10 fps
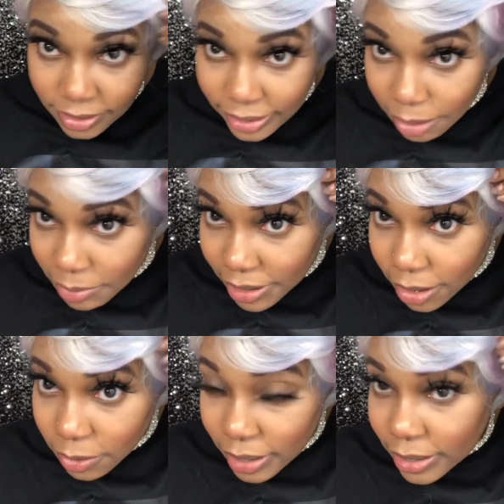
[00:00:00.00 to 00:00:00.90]
Let me
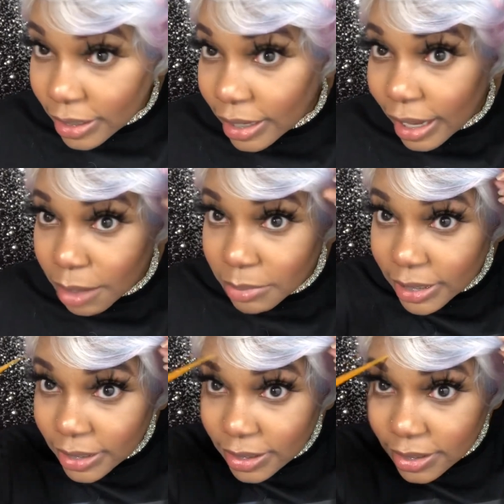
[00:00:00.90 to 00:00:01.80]
know in the
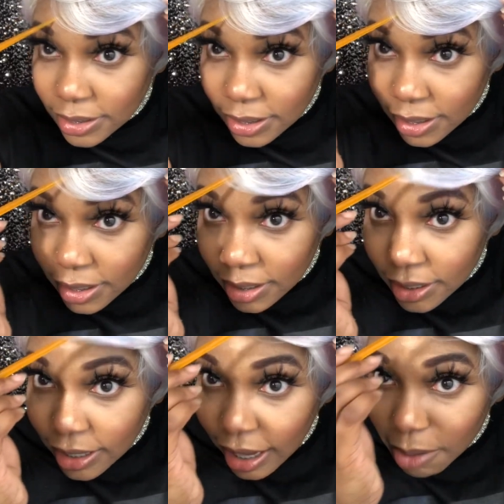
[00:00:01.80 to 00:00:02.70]
comments.
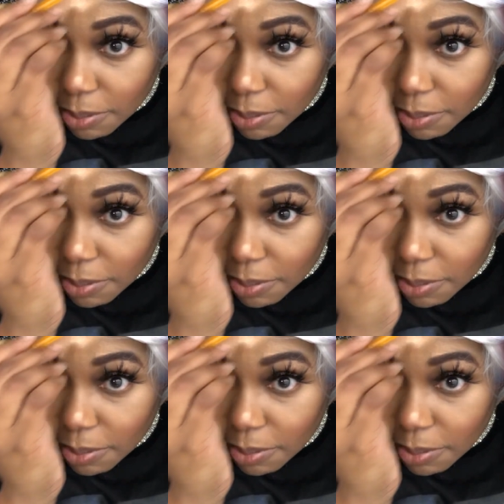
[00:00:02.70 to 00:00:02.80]
I